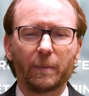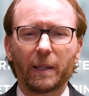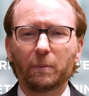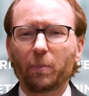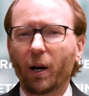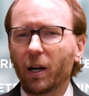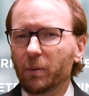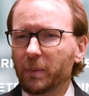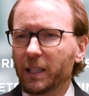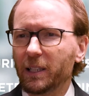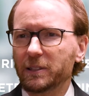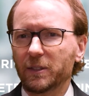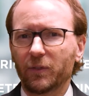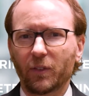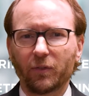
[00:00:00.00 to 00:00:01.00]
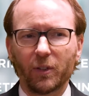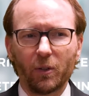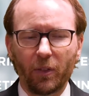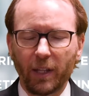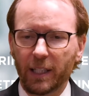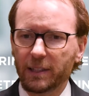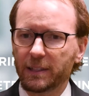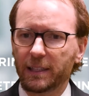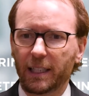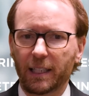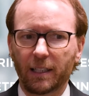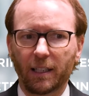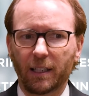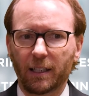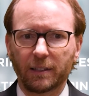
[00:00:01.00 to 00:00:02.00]
in part because of a few things
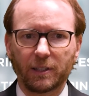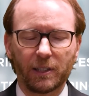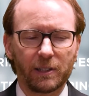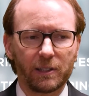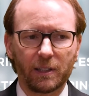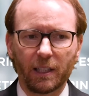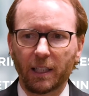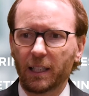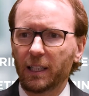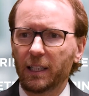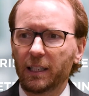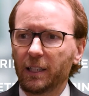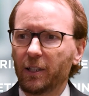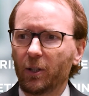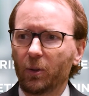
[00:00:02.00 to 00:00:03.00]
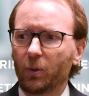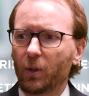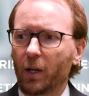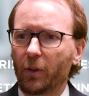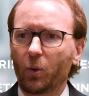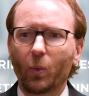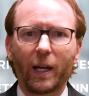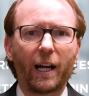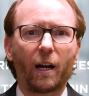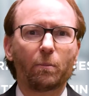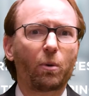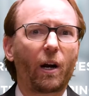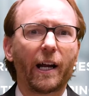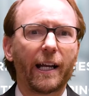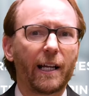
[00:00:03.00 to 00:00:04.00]
that are the way
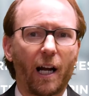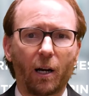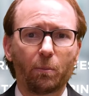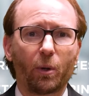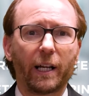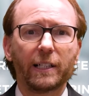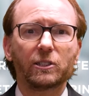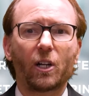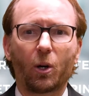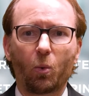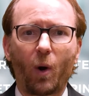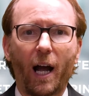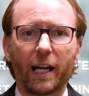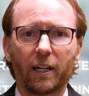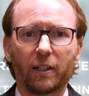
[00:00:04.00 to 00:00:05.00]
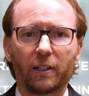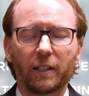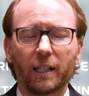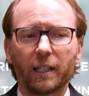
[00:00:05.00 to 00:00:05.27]
our brains are wired.